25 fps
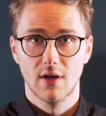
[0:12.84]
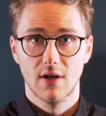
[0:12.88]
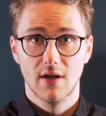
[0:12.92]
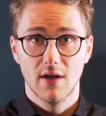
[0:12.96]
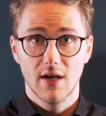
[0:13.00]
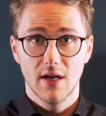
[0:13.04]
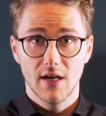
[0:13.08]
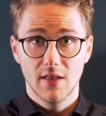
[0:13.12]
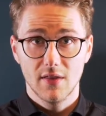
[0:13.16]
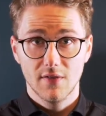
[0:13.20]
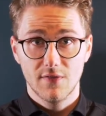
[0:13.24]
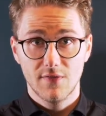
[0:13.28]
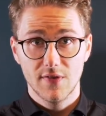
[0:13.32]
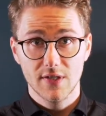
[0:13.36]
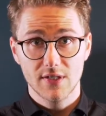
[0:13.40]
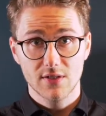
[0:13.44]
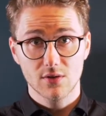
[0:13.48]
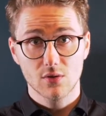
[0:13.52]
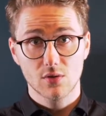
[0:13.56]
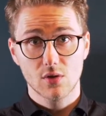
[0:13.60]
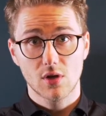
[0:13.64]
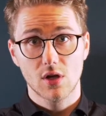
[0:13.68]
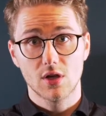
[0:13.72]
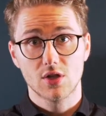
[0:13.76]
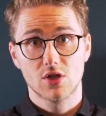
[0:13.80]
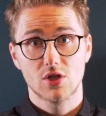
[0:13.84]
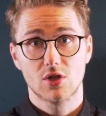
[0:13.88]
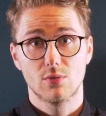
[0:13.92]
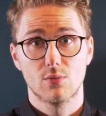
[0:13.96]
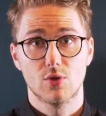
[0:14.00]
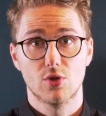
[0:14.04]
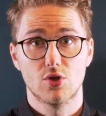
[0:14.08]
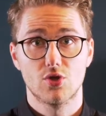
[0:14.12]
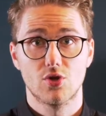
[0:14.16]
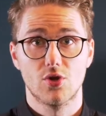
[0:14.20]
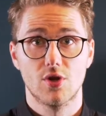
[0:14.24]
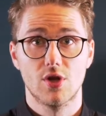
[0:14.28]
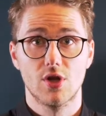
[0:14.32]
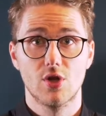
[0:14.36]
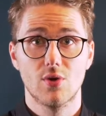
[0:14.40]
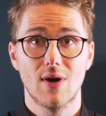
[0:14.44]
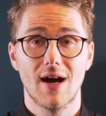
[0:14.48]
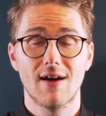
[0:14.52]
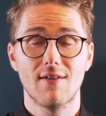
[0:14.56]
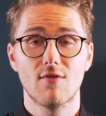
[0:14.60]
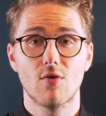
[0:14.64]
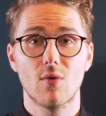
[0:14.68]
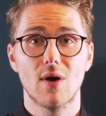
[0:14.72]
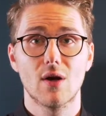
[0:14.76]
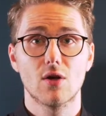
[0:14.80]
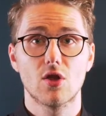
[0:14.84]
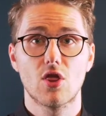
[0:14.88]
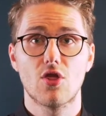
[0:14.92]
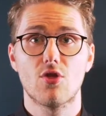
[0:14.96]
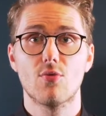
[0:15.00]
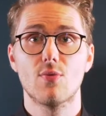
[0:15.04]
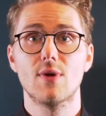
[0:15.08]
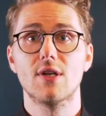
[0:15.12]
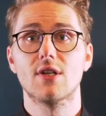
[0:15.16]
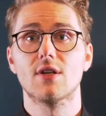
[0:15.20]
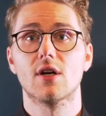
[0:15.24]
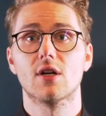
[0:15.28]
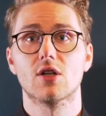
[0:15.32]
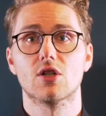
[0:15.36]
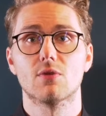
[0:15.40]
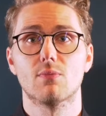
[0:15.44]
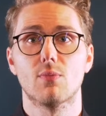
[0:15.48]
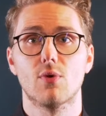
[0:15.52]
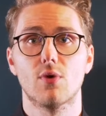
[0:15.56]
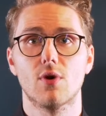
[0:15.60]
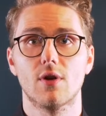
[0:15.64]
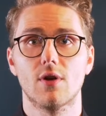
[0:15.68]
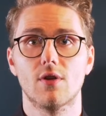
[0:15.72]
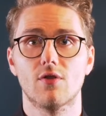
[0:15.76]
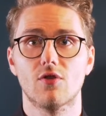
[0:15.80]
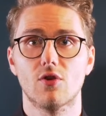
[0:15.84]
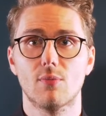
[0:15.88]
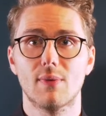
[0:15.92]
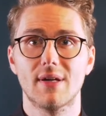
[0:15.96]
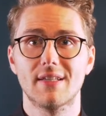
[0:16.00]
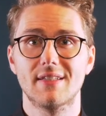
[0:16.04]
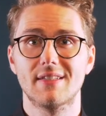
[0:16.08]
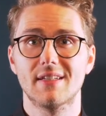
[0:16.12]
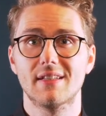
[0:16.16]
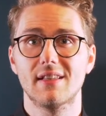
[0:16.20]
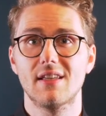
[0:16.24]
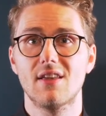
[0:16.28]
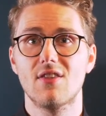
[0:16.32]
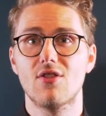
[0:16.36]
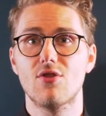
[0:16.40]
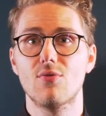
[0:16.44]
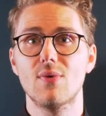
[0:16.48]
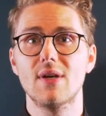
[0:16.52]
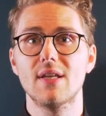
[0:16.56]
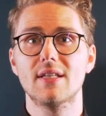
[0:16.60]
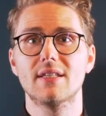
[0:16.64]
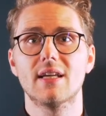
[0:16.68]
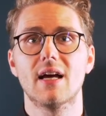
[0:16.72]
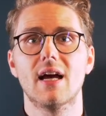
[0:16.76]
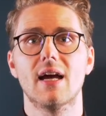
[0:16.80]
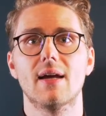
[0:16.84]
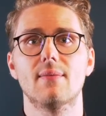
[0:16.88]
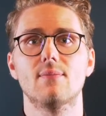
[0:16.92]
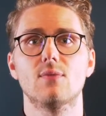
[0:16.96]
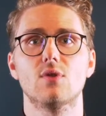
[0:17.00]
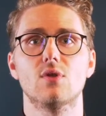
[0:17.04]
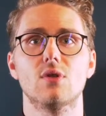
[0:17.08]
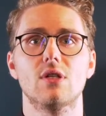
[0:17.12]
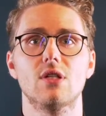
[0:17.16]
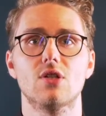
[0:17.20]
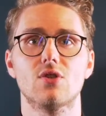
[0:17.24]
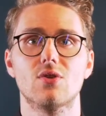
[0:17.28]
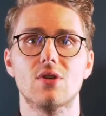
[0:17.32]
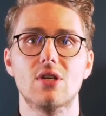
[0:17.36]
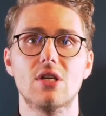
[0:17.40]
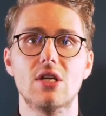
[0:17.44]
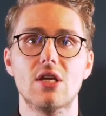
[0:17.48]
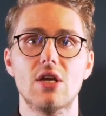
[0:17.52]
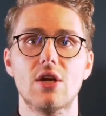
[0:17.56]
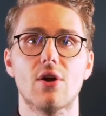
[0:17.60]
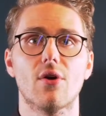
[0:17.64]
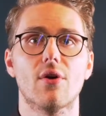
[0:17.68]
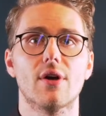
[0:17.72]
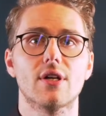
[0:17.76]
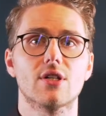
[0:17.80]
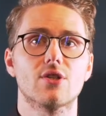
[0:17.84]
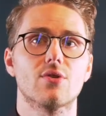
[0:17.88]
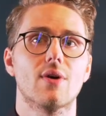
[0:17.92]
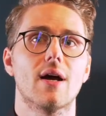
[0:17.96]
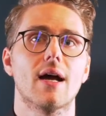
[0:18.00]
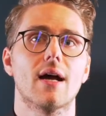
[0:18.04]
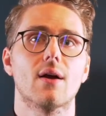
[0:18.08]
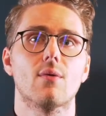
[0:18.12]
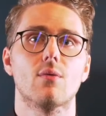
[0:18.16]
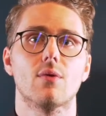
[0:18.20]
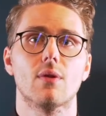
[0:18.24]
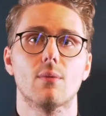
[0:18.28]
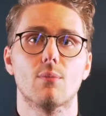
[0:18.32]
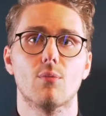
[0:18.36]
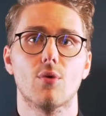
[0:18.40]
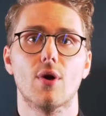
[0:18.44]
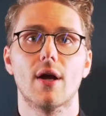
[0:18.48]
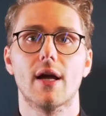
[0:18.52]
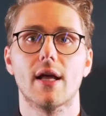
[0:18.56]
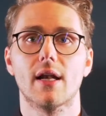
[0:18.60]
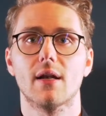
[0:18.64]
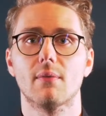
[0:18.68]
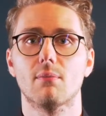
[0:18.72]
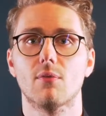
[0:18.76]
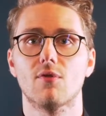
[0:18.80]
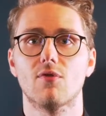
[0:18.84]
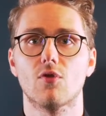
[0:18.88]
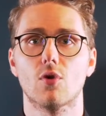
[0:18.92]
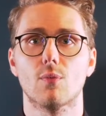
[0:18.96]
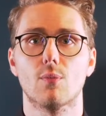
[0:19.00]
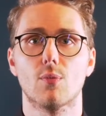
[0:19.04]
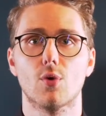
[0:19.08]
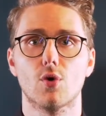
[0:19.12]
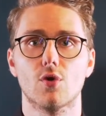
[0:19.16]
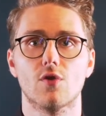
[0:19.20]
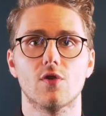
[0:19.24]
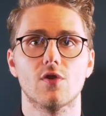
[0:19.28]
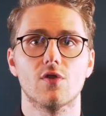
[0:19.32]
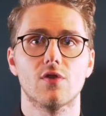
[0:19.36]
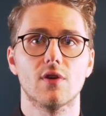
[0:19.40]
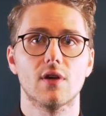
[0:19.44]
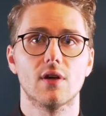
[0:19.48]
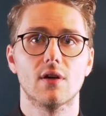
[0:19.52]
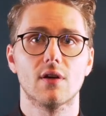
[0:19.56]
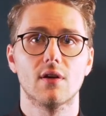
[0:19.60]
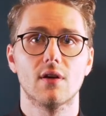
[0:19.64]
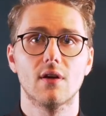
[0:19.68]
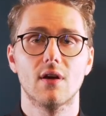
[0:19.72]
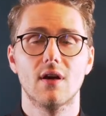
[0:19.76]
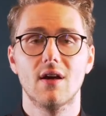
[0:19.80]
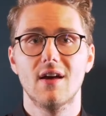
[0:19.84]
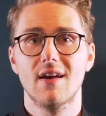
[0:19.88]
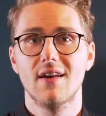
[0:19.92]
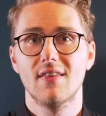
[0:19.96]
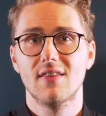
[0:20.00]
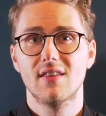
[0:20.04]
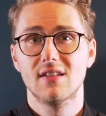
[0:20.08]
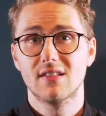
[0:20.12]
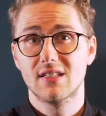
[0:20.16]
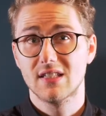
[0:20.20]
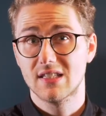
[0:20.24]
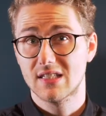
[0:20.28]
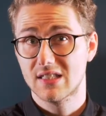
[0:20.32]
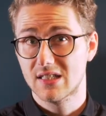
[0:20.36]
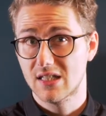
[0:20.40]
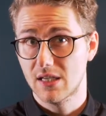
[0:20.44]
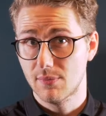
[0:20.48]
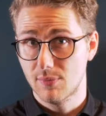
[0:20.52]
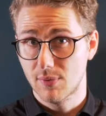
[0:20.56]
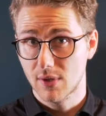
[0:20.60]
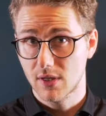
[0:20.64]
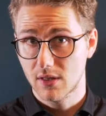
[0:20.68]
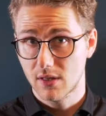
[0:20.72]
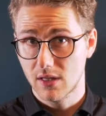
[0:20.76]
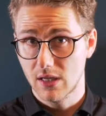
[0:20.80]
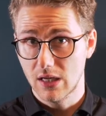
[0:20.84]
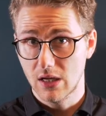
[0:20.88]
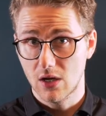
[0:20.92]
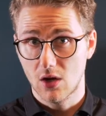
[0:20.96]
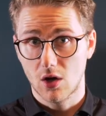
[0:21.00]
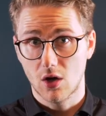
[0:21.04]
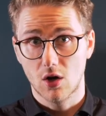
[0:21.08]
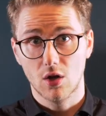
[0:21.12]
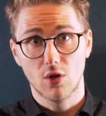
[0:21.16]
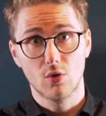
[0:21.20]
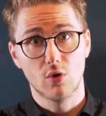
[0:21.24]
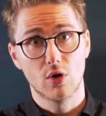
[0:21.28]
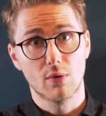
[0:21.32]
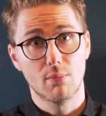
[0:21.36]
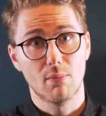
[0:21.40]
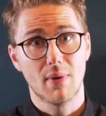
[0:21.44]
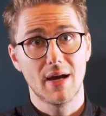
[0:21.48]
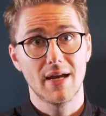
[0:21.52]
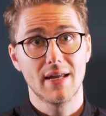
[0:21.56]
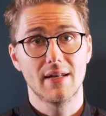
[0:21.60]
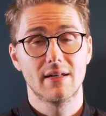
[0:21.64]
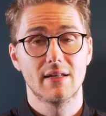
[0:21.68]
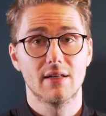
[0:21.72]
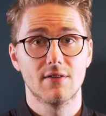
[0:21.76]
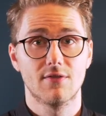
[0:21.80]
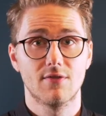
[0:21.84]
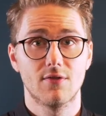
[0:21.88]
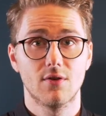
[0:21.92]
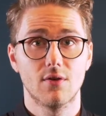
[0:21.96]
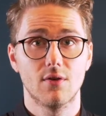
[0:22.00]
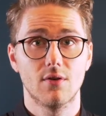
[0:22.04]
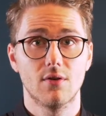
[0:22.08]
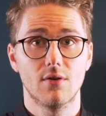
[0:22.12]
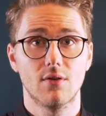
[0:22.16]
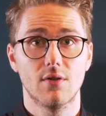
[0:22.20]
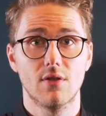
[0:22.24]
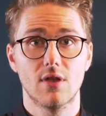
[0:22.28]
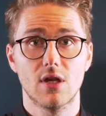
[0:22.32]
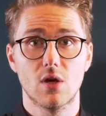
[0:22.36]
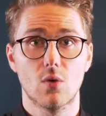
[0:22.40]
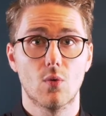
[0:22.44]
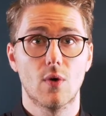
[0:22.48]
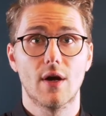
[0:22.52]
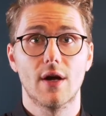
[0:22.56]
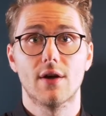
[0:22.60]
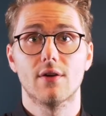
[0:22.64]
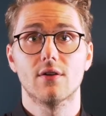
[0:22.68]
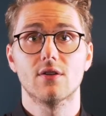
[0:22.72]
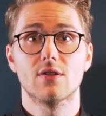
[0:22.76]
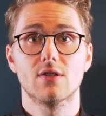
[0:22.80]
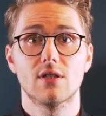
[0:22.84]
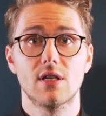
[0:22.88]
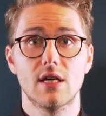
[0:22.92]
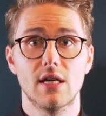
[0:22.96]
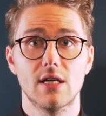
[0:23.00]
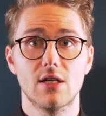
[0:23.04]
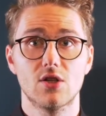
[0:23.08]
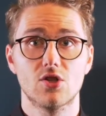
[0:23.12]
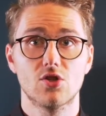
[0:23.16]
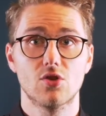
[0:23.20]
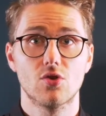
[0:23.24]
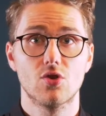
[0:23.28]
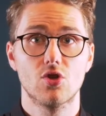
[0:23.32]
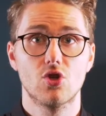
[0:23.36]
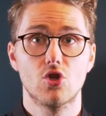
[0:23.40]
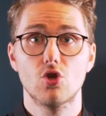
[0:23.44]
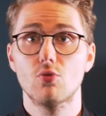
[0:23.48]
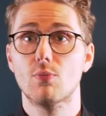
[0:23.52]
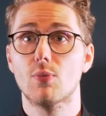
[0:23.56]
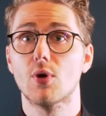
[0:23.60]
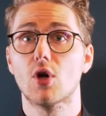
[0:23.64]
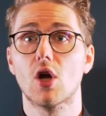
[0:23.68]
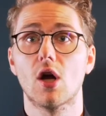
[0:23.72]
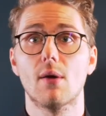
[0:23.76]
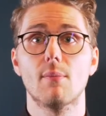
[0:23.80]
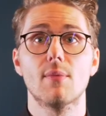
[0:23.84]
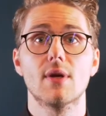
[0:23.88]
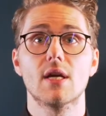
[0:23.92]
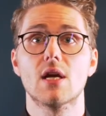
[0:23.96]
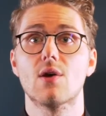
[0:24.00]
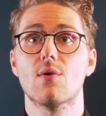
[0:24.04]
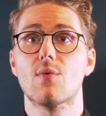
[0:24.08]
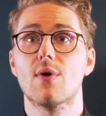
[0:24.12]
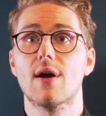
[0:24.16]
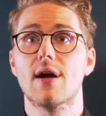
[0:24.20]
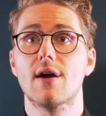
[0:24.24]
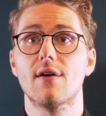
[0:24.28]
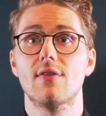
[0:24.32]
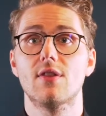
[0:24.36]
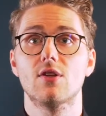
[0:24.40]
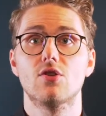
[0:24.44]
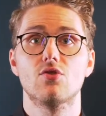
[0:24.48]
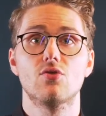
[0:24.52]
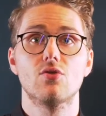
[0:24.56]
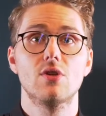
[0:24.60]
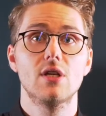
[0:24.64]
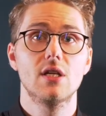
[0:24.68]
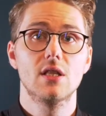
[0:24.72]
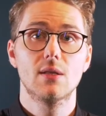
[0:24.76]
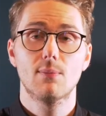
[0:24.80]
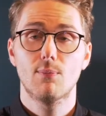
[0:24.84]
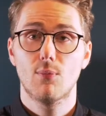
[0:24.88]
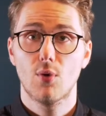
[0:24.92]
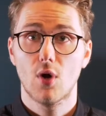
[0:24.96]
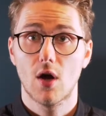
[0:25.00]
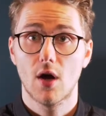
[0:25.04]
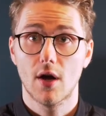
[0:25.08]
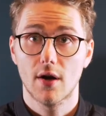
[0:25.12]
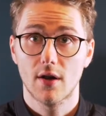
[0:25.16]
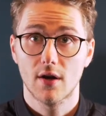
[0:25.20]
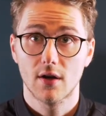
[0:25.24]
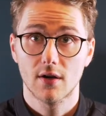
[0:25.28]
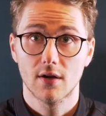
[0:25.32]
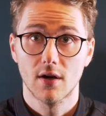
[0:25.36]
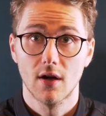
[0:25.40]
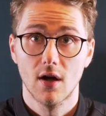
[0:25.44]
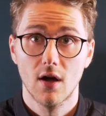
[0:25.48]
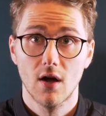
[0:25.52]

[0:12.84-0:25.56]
In the physical customer journey, you have around 3 touch points. So basically 3 times you need to hear or interact with a brand before purchasing. This is typically, although it might differ, the awareness stage. So you becoming aware that you need the product